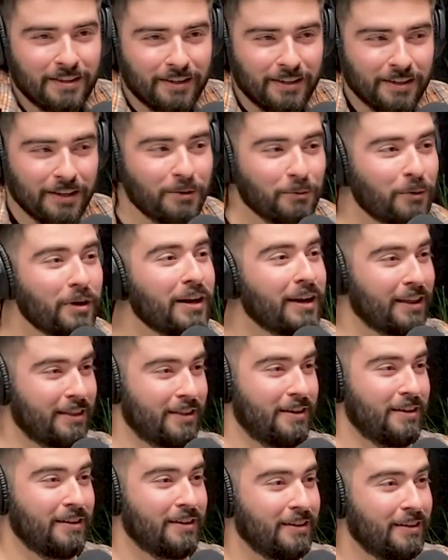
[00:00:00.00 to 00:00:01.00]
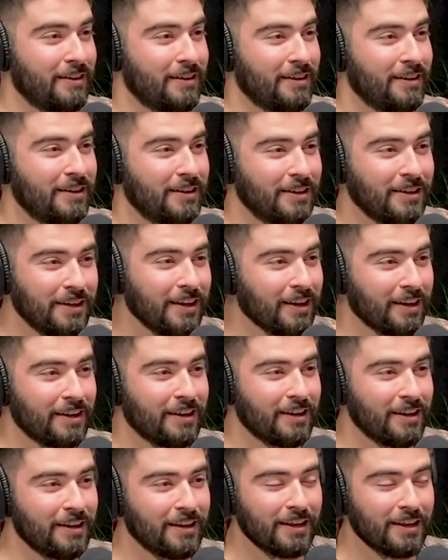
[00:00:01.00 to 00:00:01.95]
you didn't win anything. You didn't.